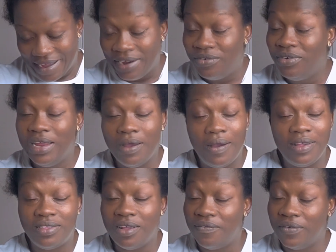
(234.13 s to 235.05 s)
I do
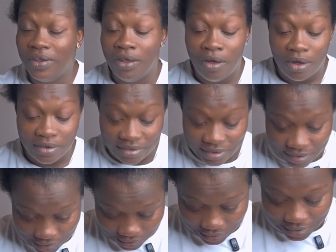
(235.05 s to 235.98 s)
DIY stuff a
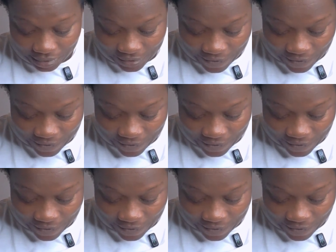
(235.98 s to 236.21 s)
lot